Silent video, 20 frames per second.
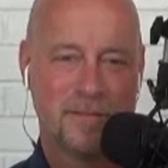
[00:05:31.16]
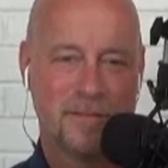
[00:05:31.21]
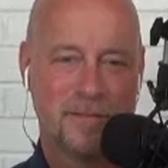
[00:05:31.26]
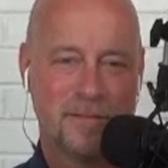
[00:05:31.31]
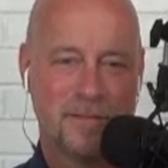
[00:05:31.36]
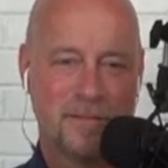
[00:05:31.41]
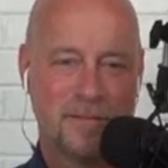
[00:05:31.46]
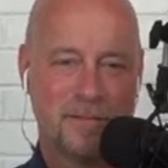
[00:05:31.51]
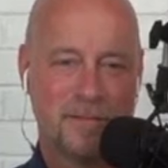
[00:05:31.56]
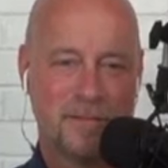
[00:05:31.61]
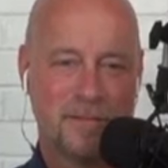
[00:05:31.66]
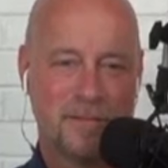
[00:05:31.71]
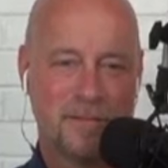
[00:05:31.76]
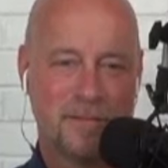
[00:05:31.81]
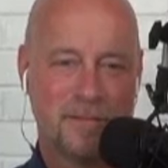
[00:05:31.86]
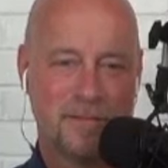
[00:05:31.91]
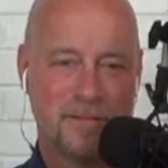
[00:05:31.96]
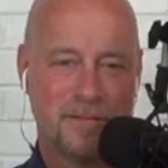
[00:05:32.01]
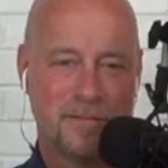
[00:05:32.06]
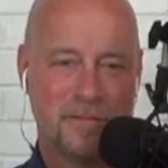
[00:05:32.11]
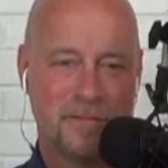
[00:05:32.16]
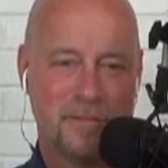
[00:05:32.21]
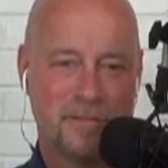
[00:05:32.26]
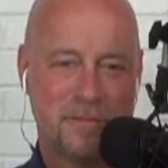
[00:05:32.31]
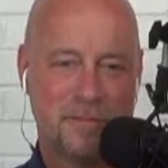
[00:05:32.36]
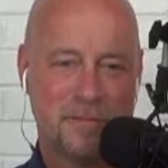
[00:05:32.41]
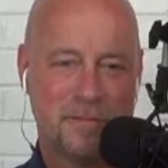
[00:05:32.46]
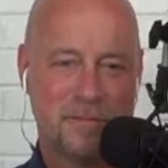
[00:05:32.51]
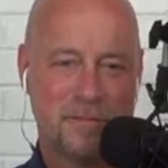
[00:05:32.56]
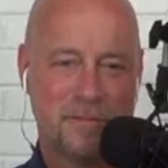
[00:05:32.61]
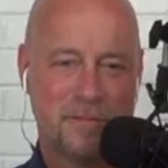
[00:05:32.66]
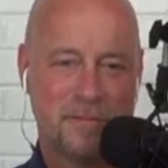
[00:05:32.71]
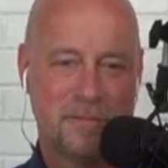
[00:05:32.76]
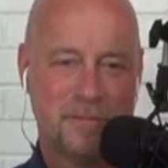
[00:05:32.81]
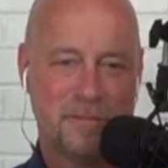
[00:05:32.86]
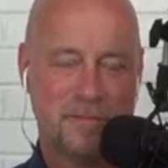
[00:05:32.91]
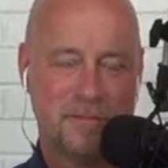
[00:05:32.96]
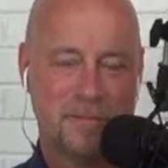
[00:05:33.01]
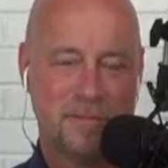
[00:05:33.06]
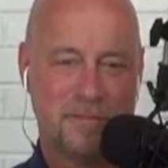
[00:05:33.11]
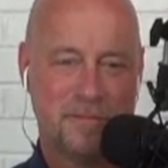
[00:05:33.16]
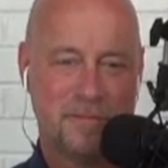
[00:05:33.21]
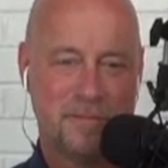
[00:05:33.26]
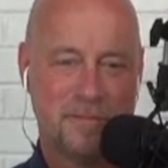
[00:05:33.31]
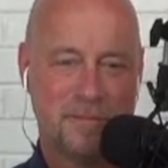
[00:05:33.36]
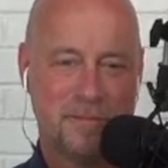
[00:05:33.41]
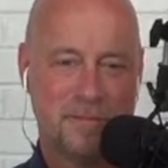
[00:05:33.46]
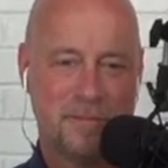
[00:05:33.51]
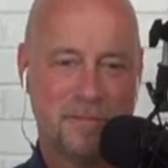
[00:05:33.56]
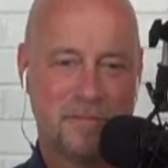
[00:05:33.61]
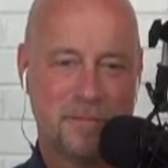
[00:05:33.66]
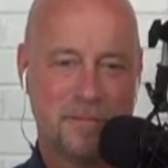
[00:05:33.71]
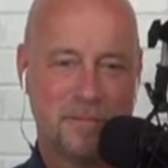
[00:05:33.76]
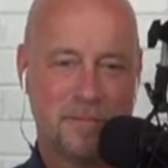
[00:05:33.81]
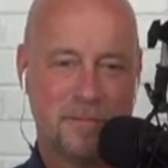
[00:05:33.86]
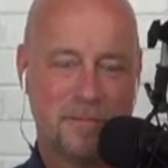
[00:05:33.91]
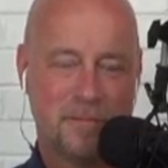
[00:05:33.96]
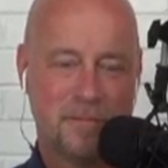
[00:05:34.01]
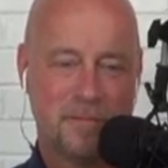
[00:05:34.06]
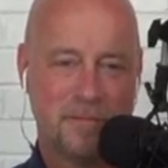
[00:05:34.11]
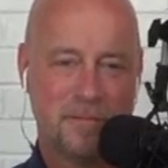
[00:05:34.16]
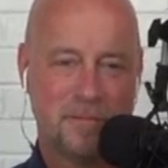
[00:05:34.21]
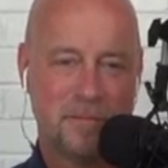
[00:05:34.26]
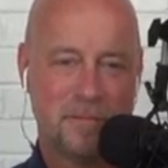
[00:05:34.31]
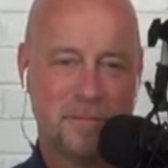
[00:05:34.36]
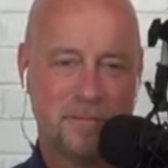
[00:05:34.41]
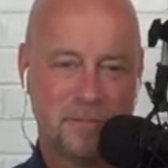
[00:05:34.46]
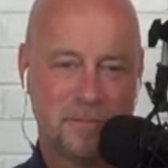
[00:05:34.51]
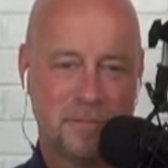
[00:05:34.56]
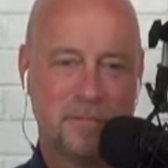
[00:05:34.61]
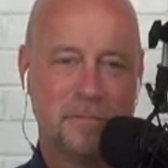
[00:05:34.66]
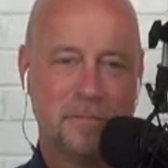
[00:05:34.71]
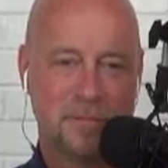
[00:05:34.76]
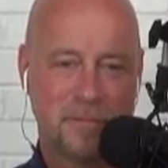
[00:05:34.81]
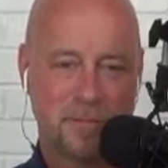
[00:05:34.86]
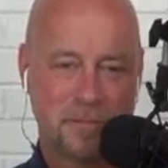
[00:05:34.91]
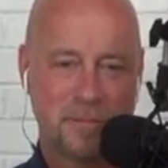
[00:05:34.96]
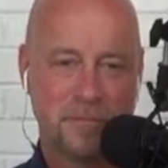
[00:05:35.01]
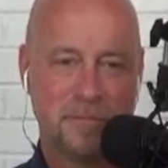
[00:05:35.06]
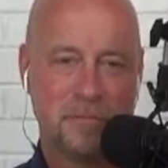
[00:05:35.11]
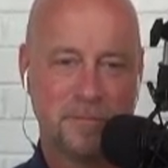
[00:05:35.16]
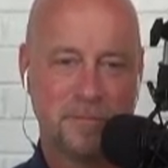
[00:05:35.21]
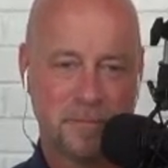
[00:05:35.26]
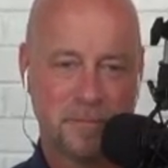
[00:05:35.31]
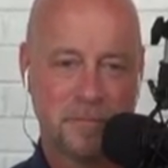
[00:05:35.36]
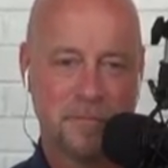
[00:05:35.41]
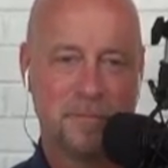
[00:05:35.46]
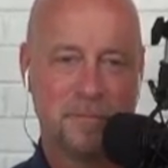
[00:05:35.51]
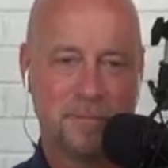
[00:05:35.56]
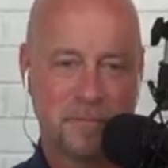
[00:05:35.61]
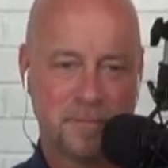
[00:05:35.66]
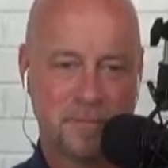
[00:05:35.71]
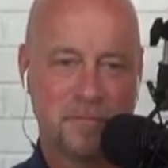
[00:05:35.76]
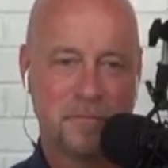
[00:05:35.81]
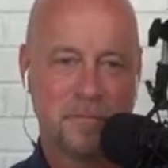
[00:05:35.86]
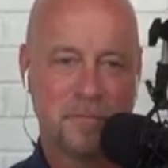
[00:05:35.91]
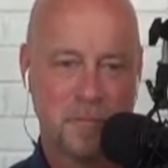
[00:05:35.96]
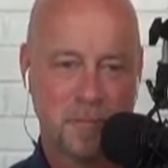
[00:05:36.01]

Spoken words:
(silent)